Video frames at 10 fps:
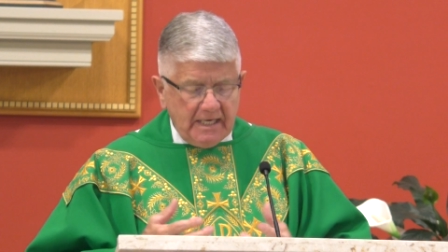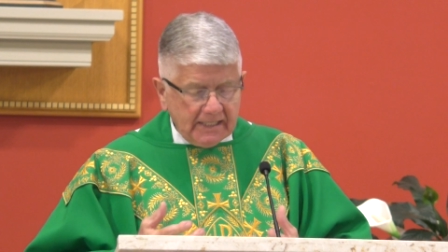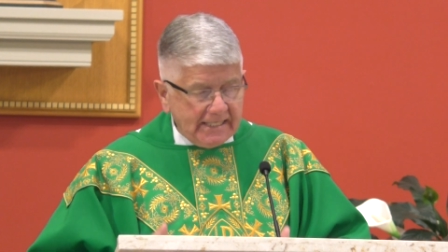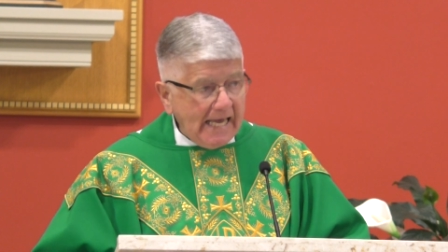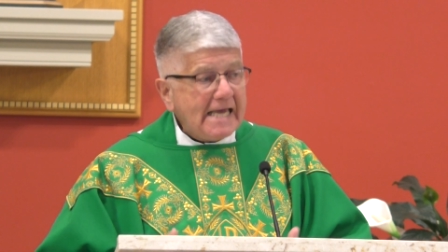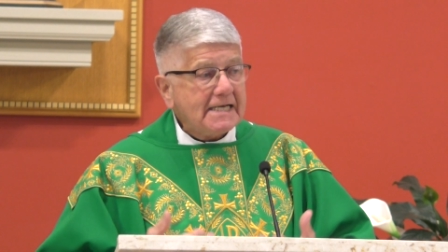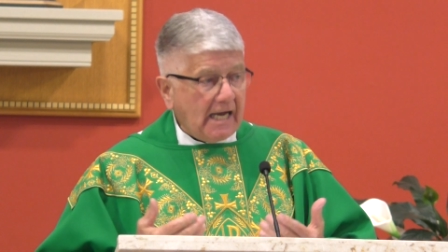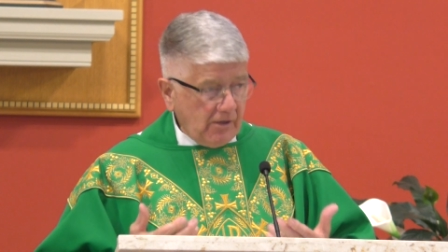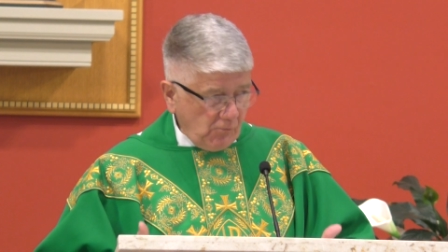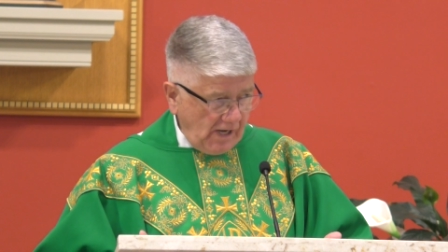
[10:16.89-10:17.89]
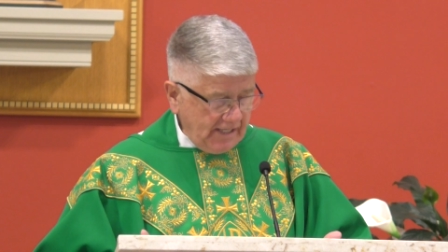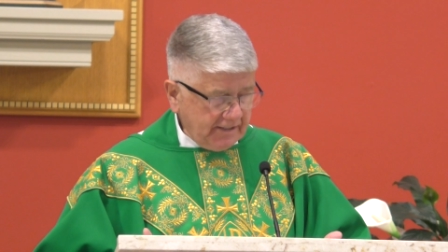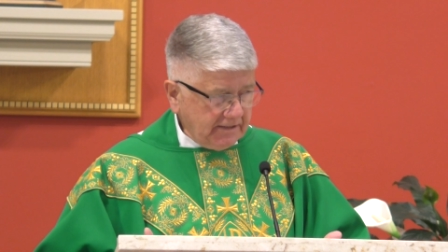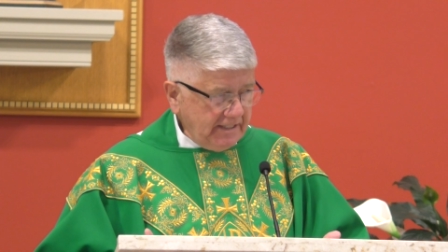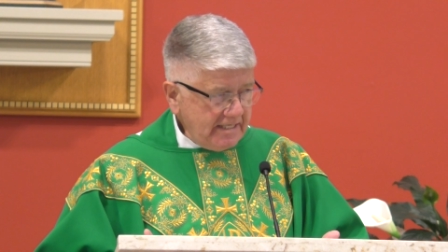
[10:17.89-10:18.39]
Again,
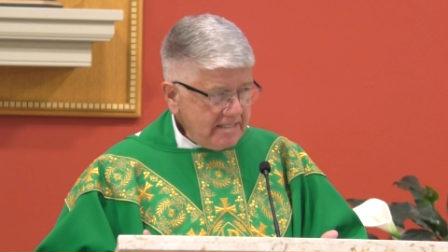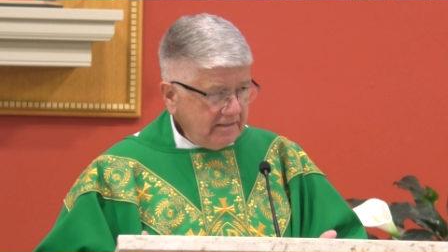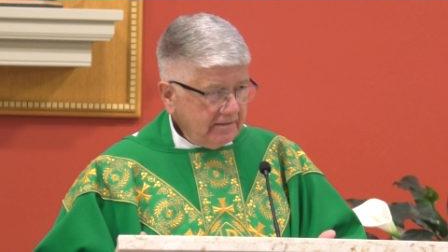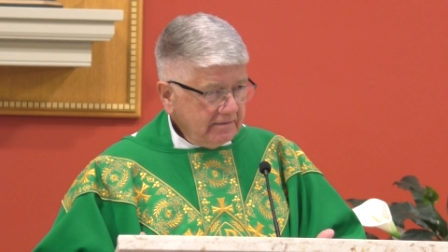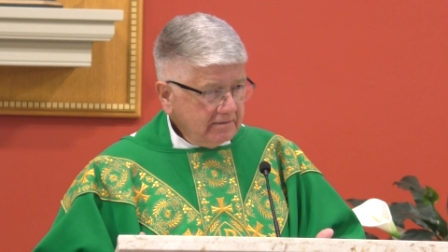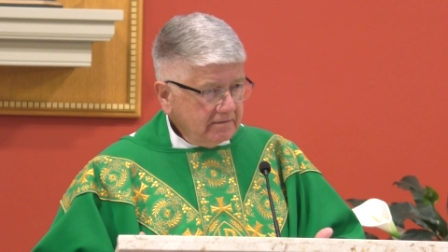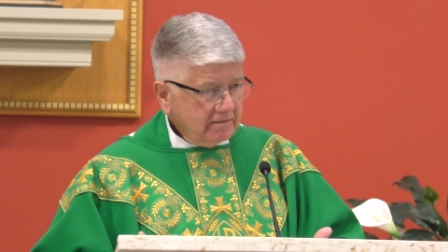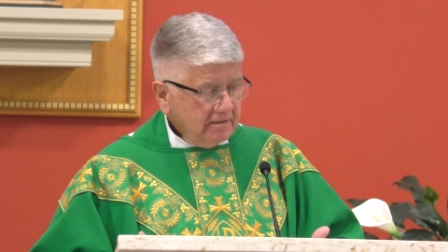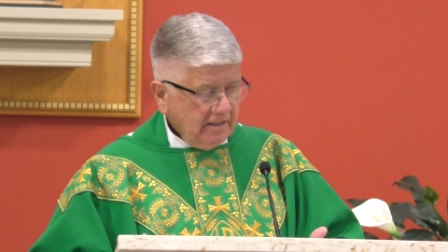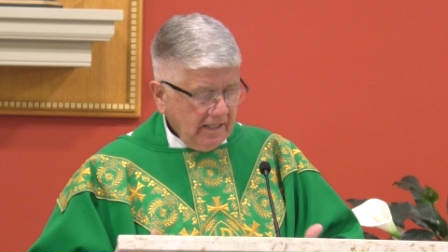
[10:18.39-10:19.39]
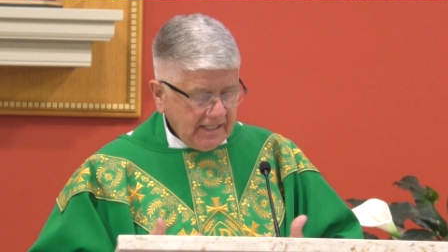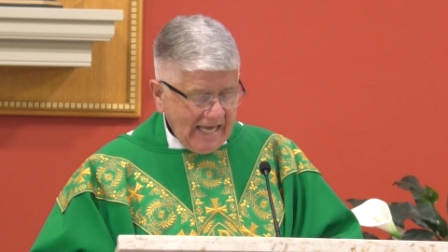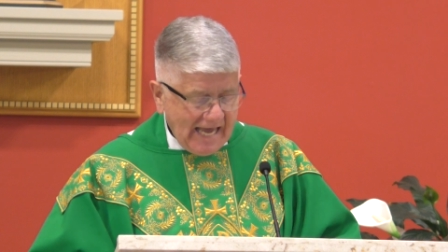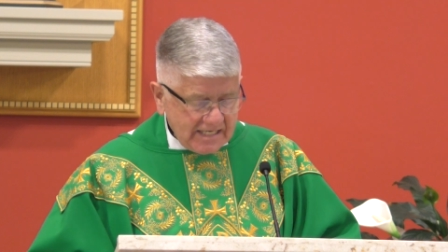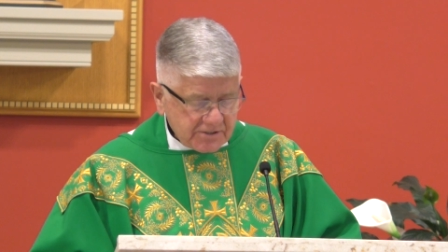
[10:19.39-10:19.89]
ironically, a
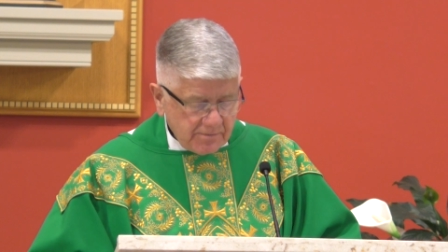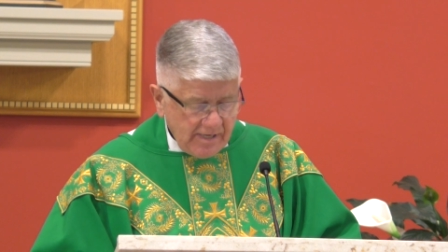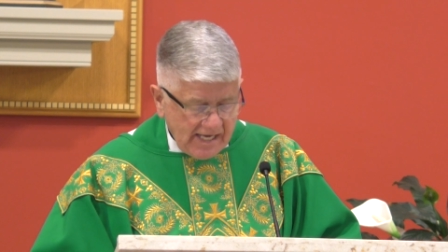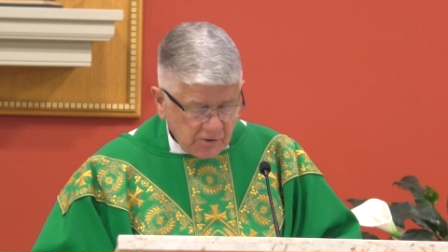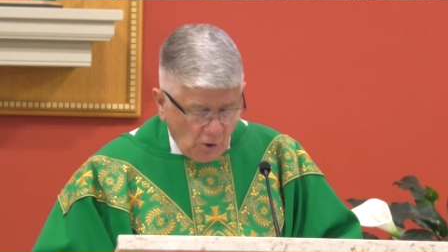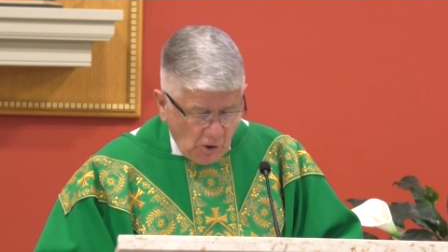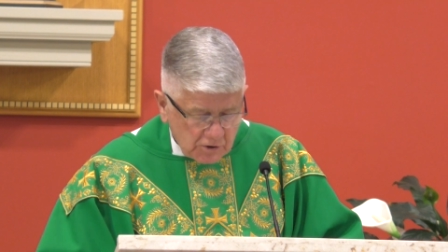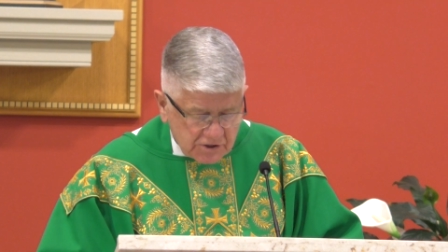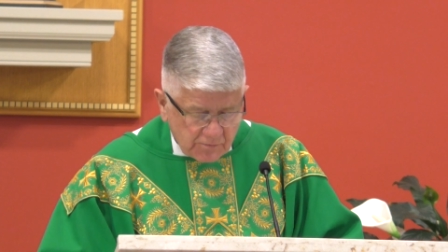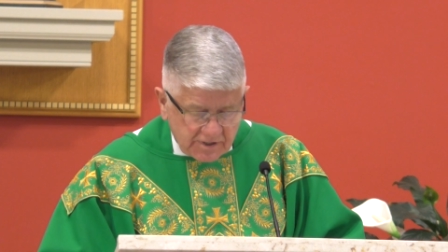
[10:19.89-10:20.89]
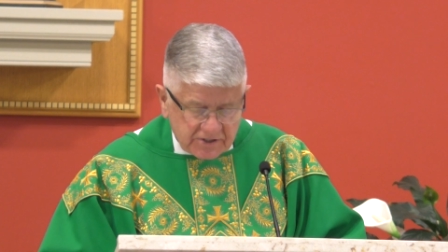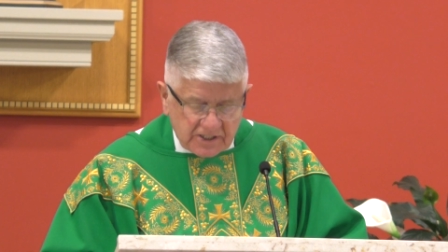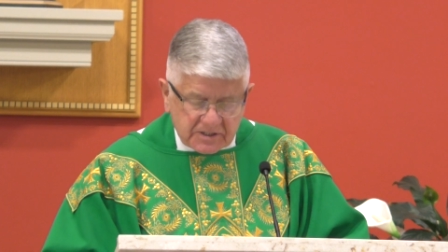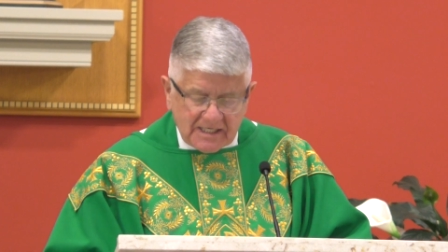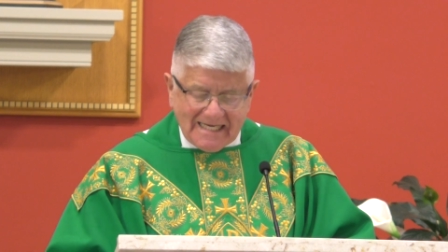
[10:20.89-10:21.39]
chasm had also
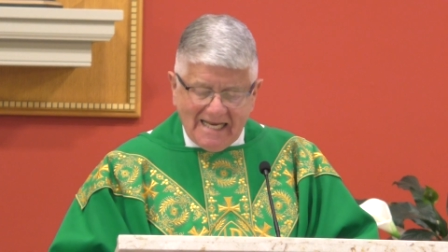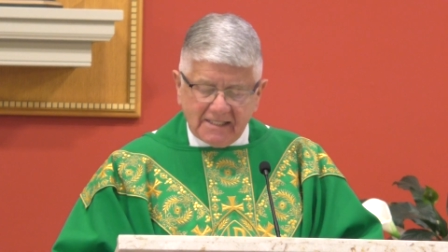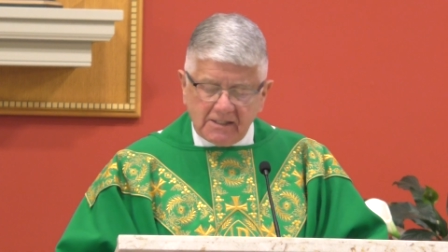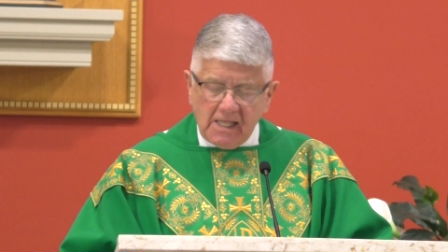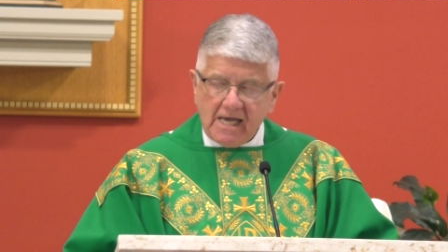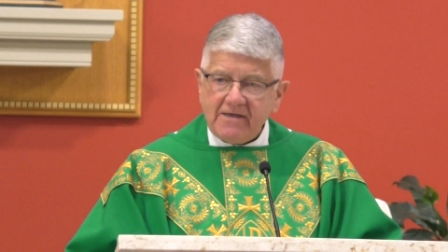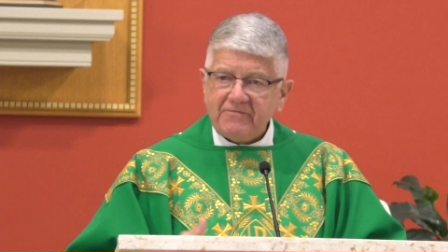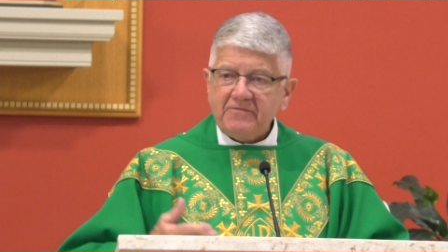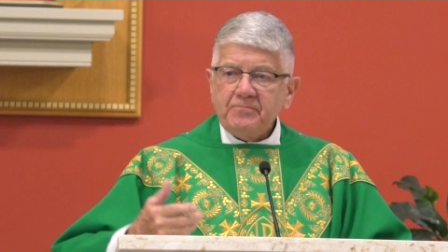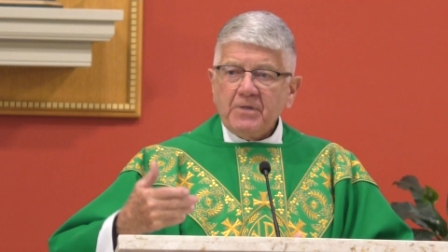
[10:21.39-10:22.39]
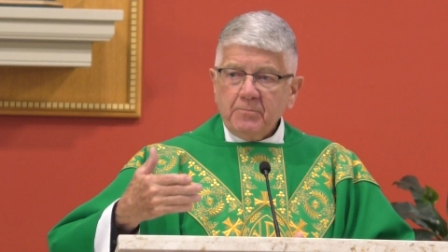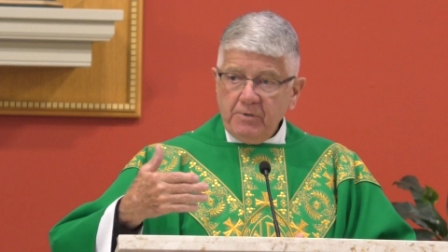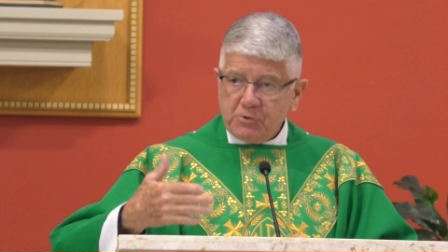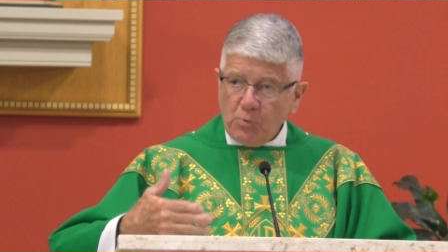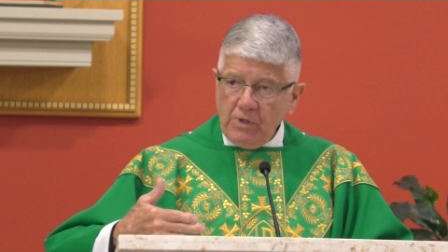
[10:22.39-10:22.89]
existed in life
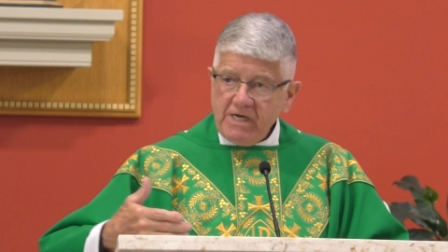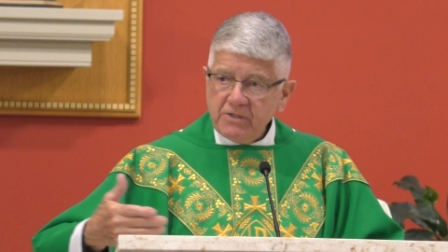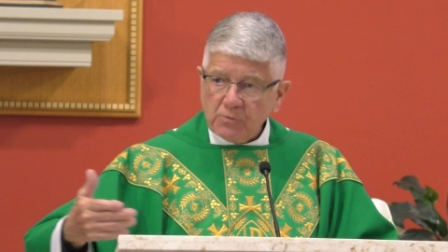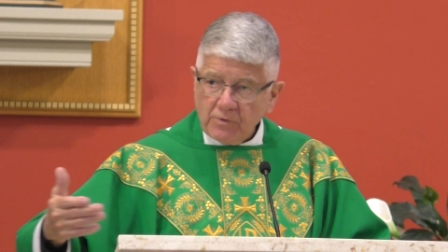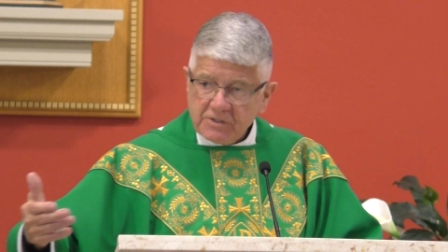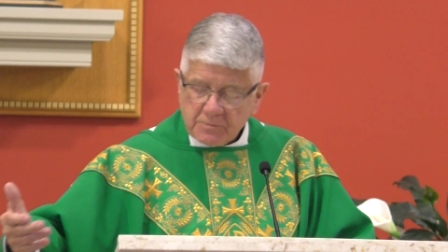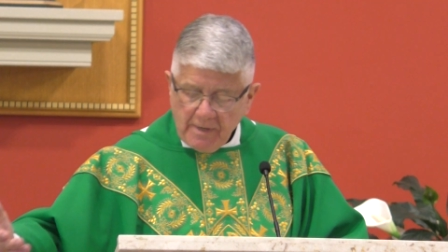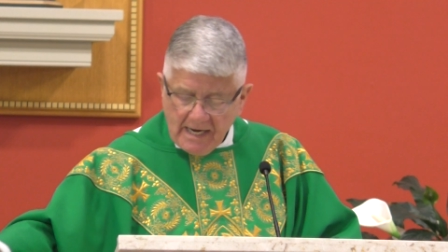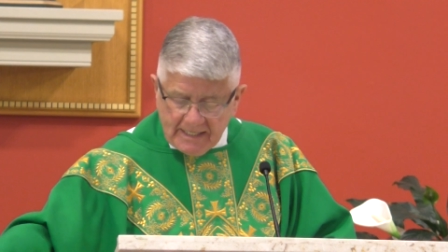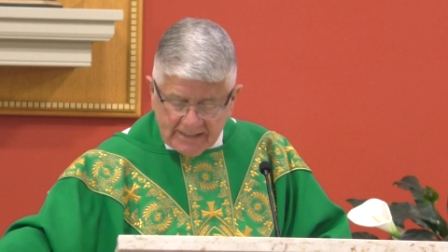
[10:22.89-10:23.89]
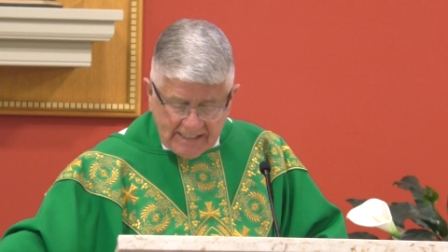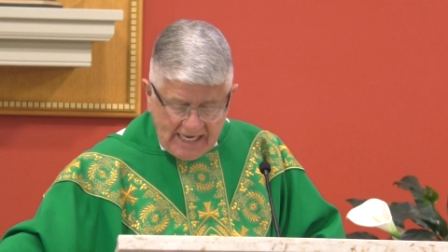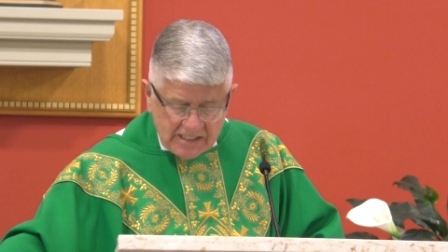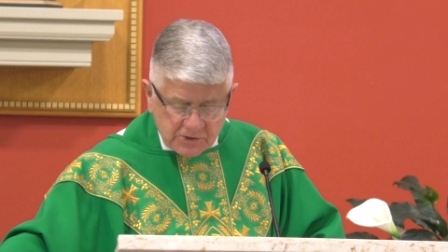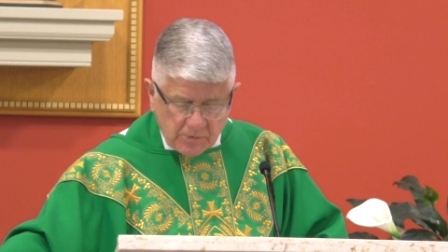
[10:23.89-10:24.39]
between the rich man and
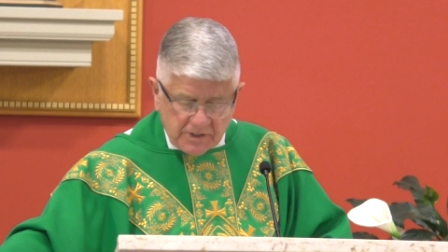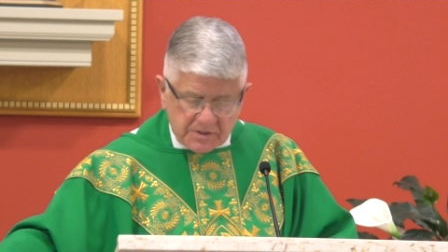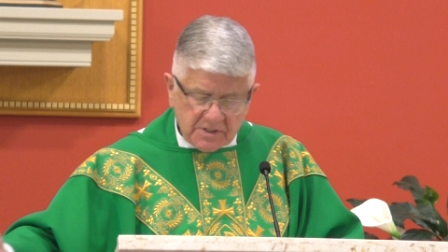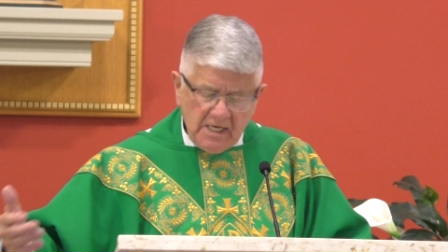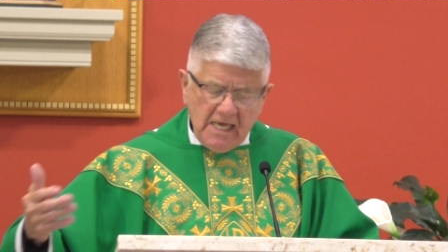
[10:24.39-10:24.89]
Lazarus,